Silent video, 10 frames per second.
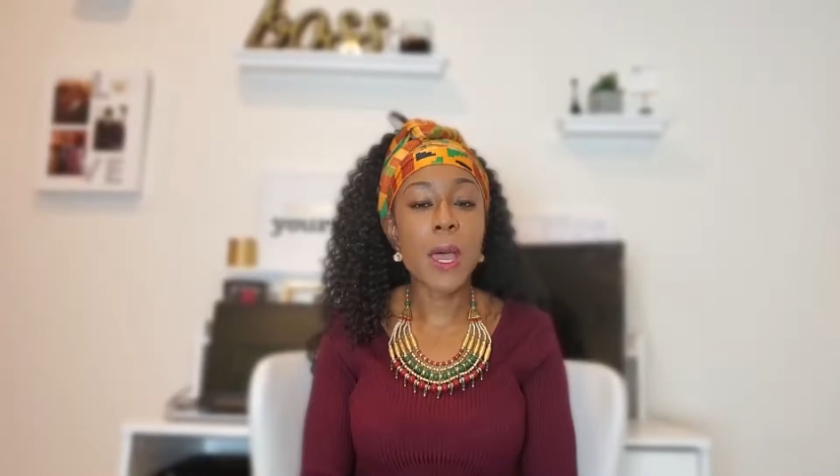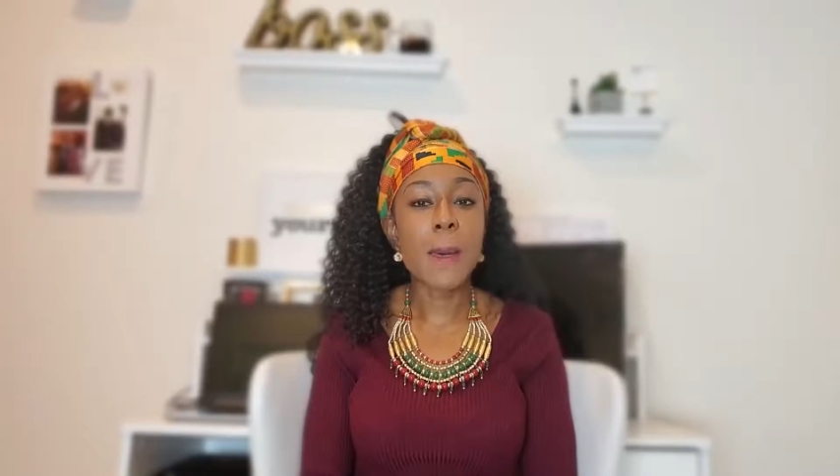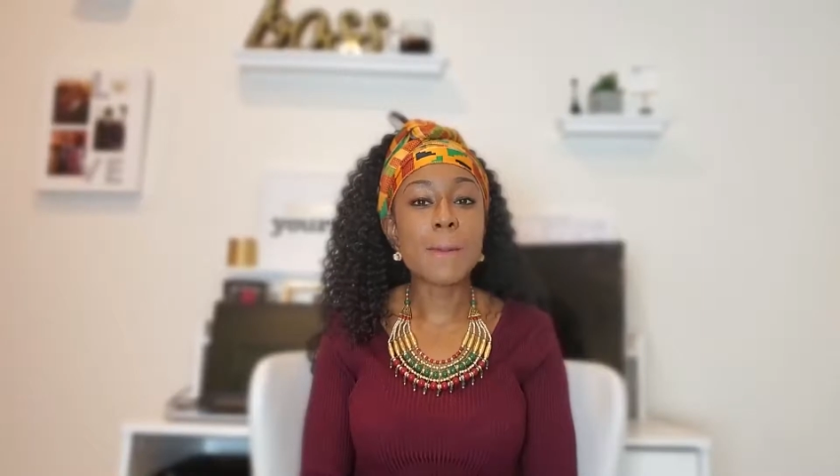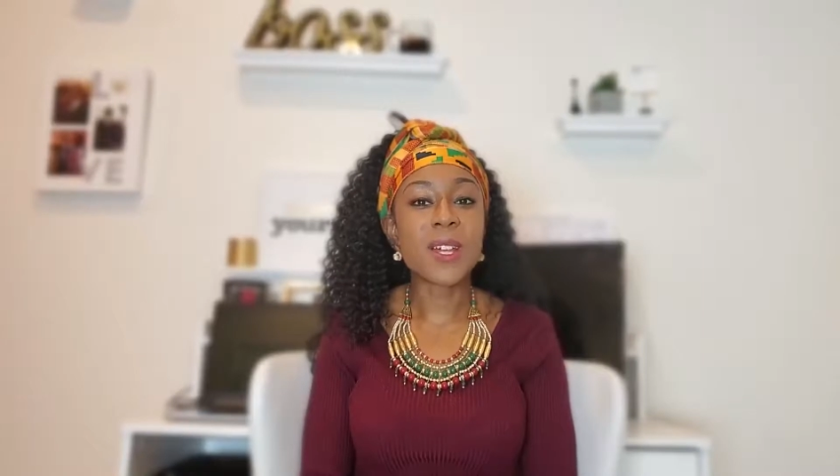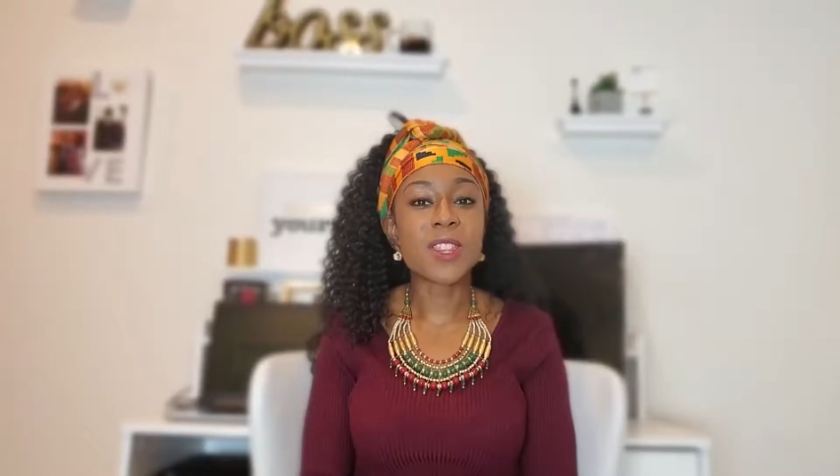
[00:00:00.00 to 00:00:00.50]

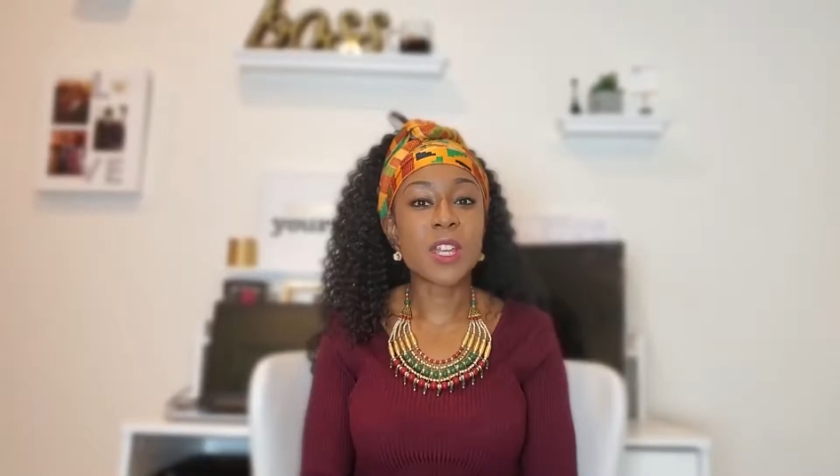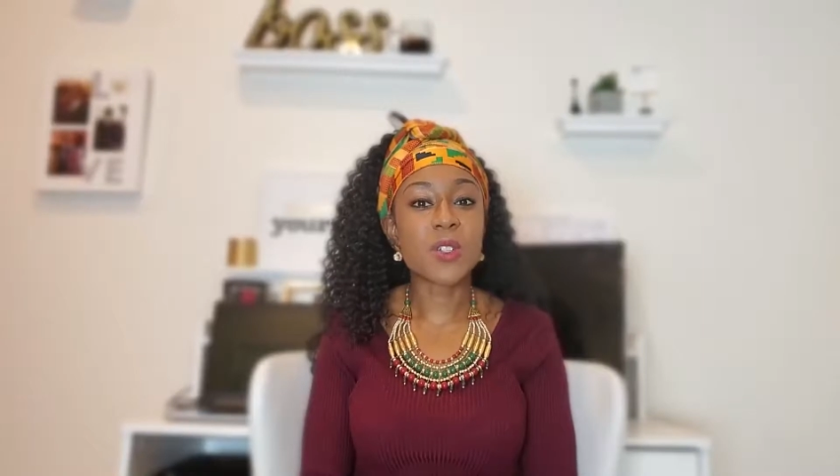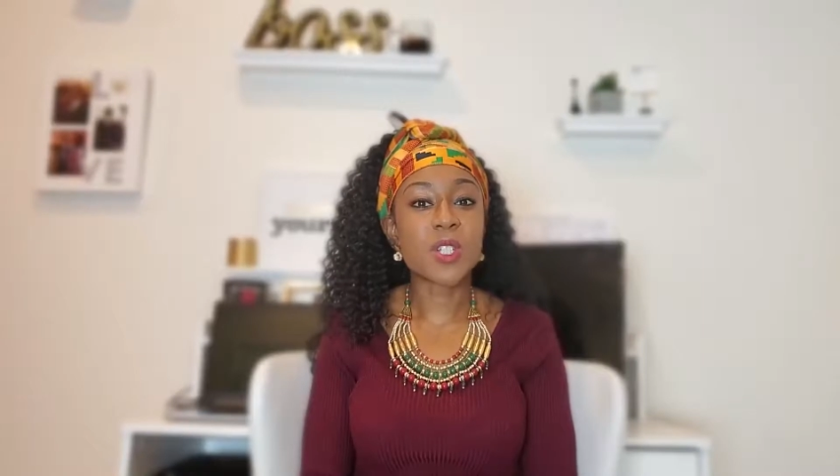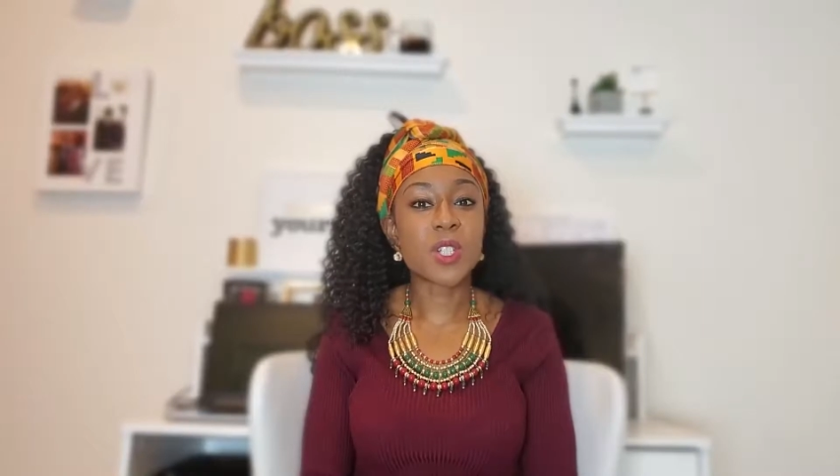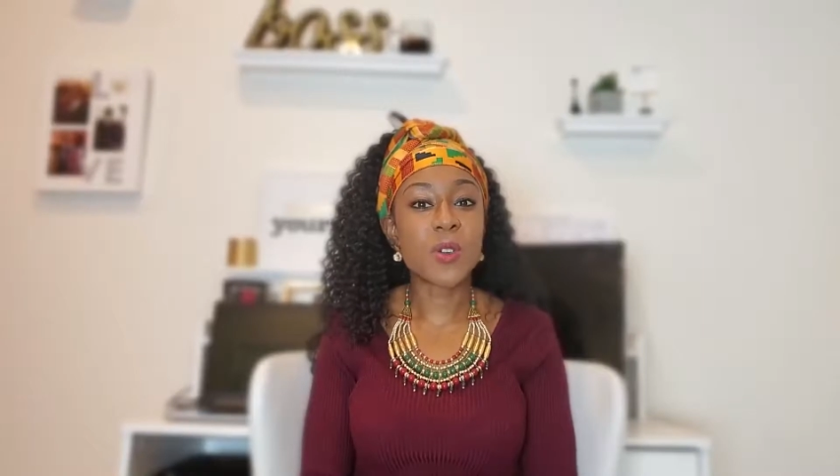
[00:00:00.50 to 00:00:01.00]
but
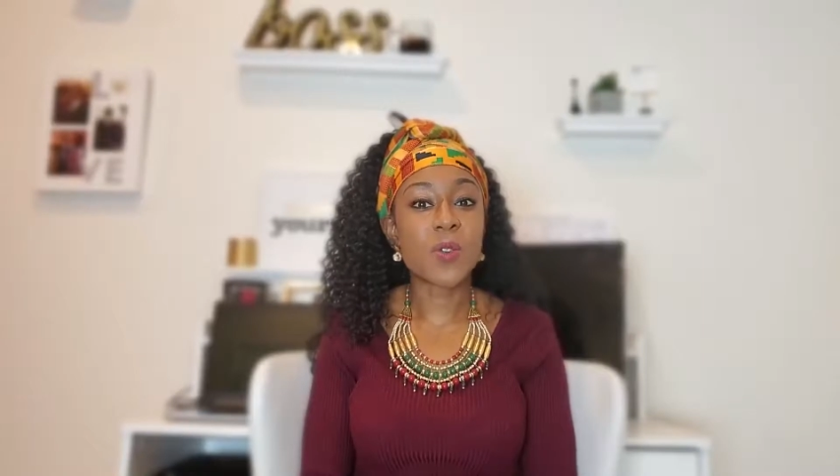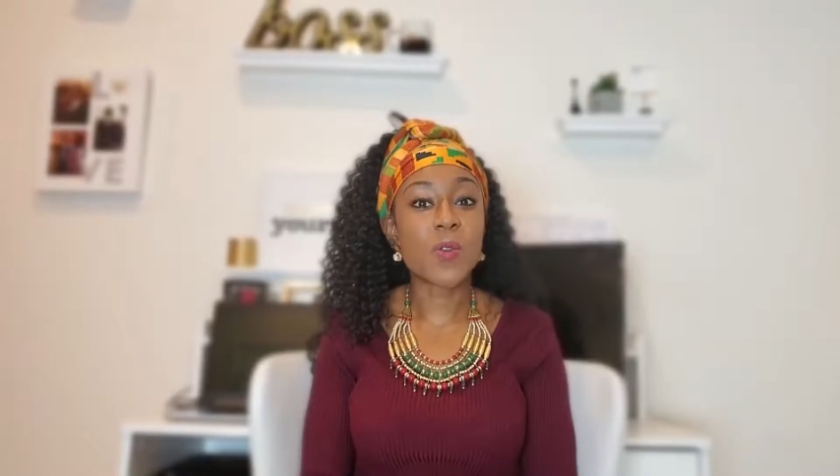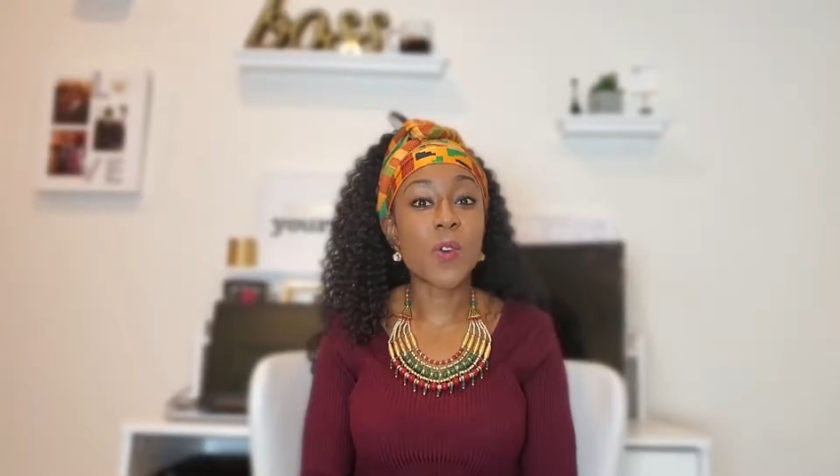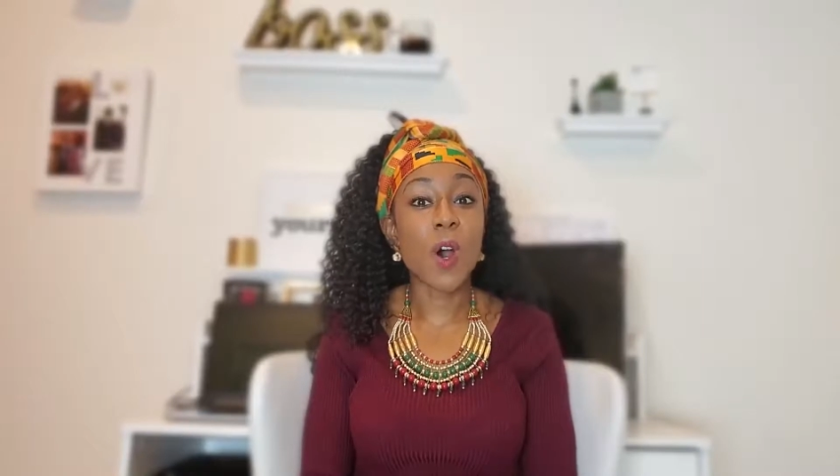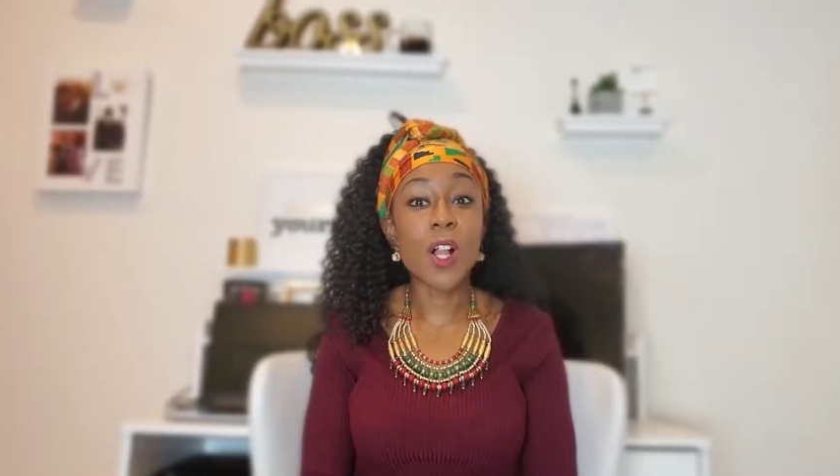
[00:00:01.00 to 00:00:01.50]
they're still
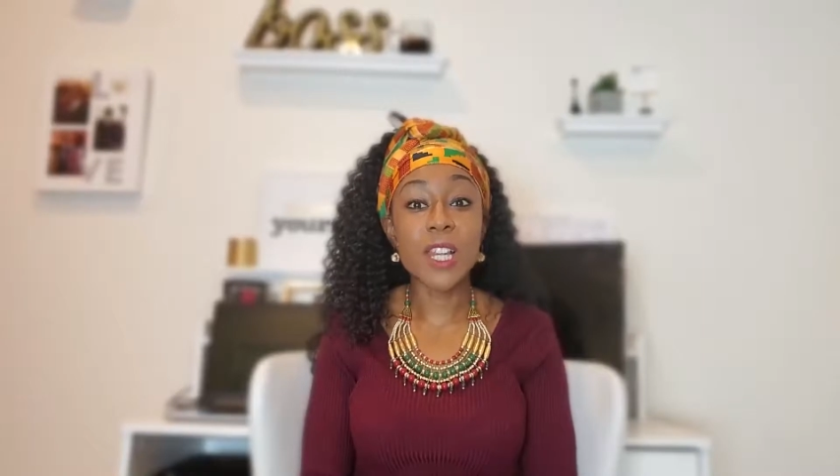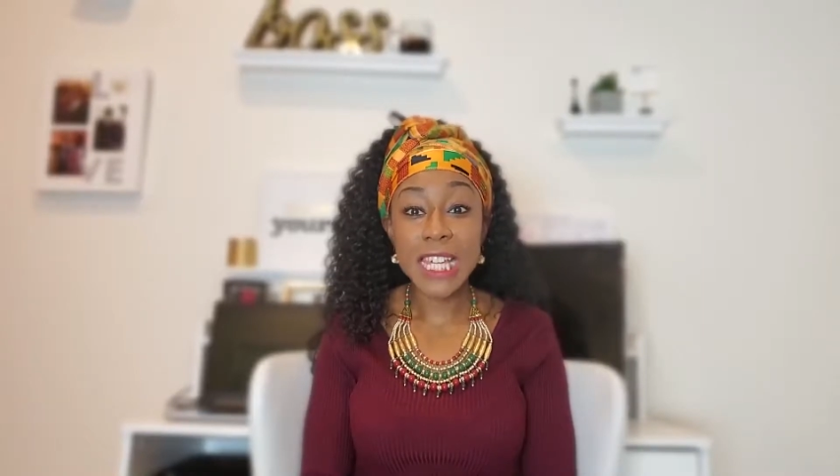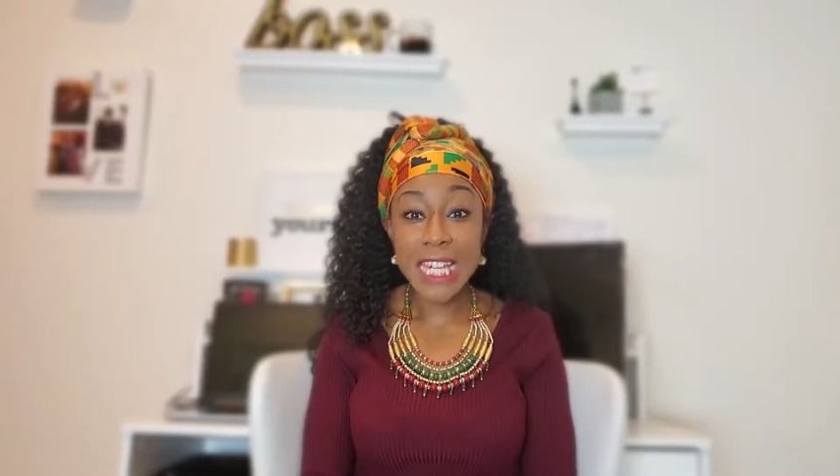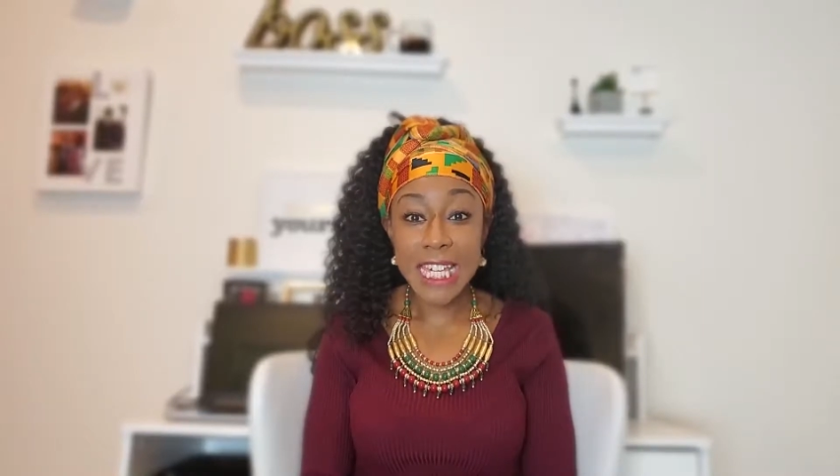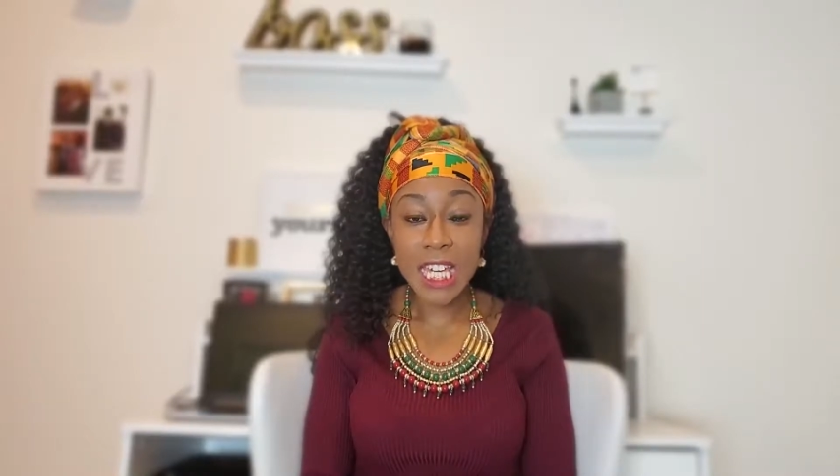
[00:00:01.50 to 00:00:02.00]

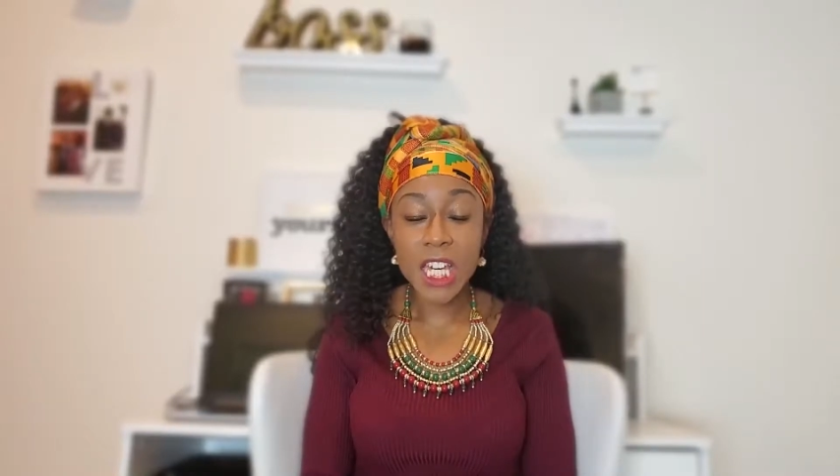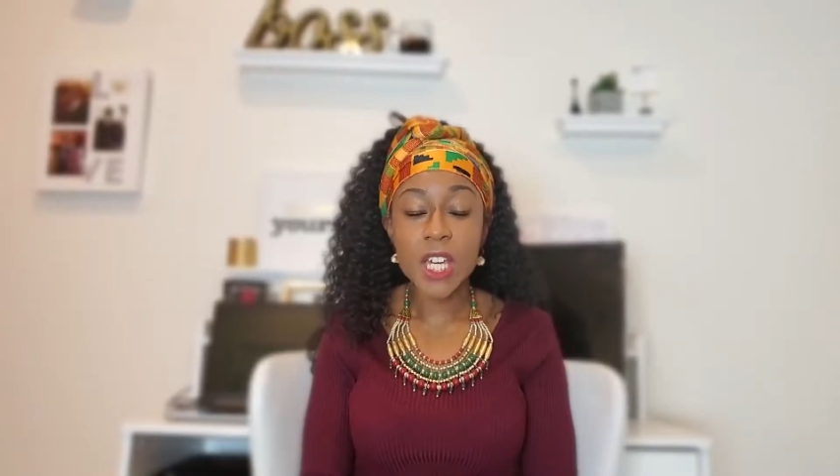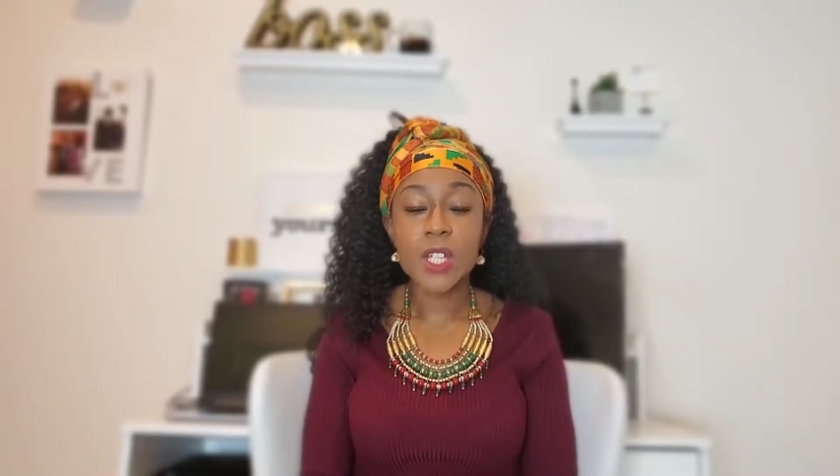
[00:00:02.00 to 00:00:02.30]
falling,